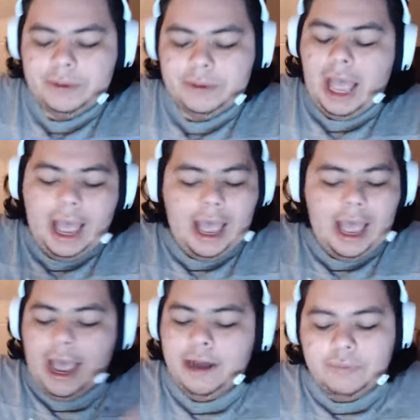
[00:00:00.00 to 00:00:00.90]
But
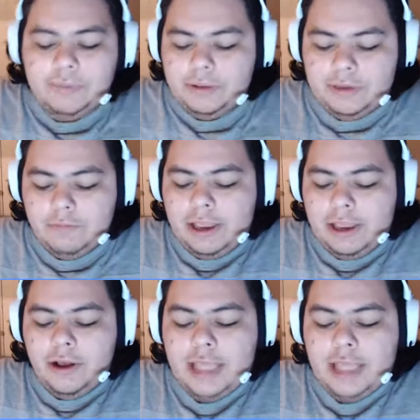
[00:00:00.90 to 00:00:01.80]
I don't believe we can
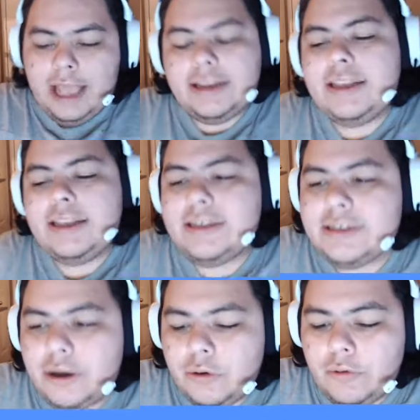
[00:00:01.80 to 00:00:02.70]
wait on that.
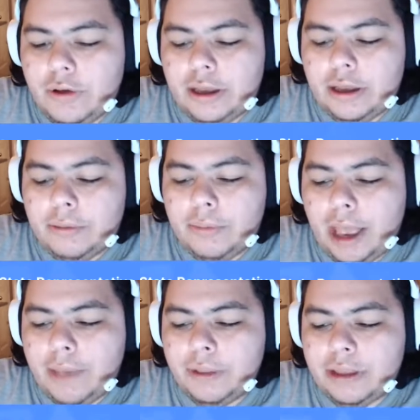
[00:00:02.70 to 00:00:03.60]
So
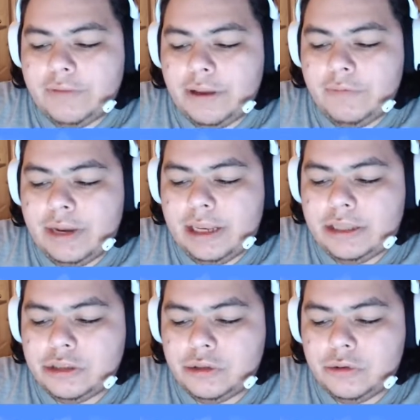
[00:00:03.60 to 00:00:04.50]
I believe that we
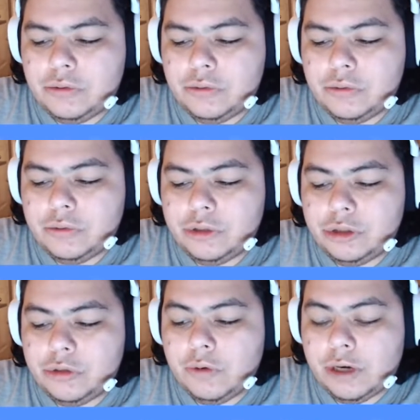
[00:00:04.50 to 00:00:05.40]
need to
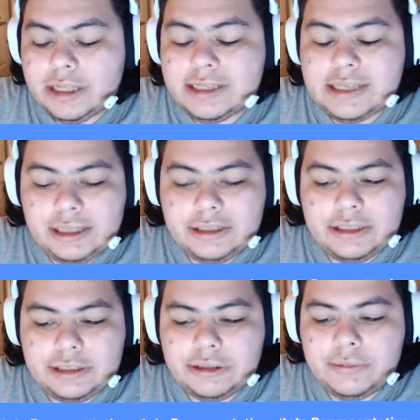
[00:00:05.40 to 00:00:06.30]
do work in the state
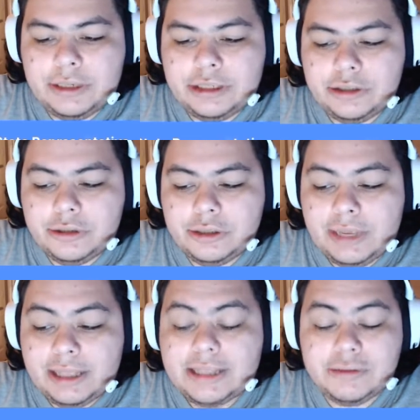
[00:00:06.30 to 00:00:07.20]
legislature to
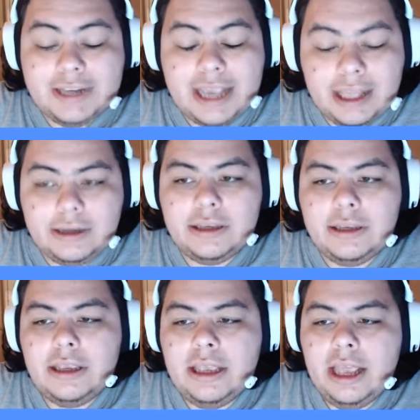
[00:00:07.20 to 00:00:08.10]
make this a reality,
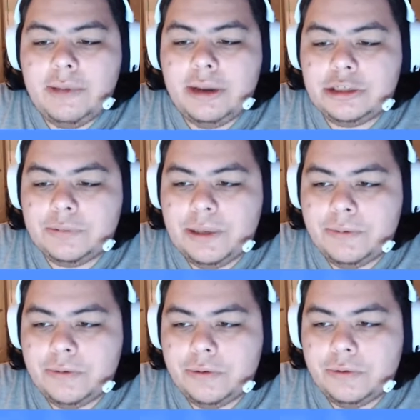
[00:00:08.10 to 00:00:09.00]
and make sure
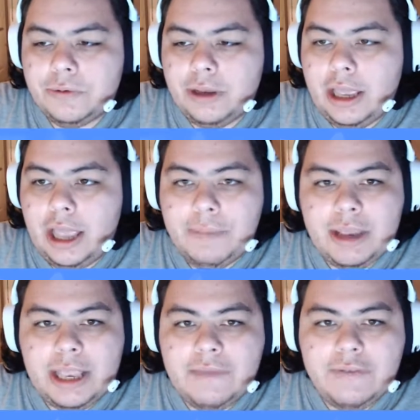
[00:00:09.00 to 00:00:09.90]
people. I
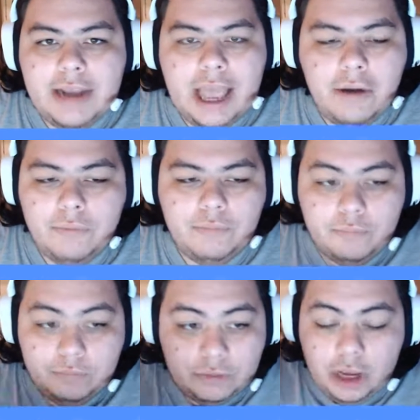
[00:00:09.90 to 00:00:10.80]
mean, even now,
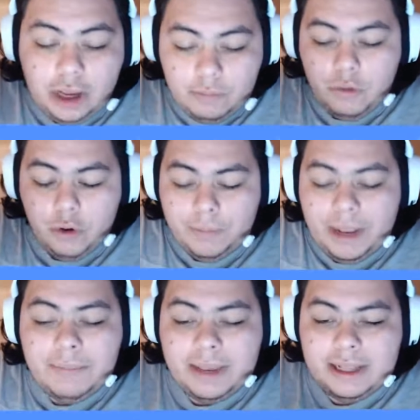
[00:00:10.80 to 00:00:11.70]
talking more
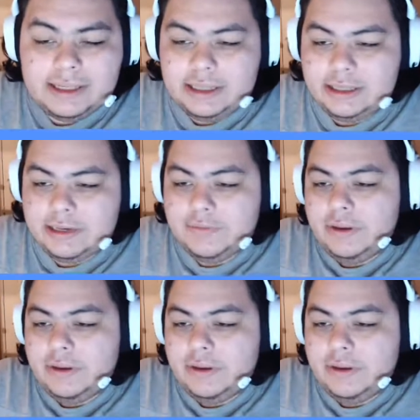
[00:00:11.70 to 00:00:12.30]
about paid sick leave.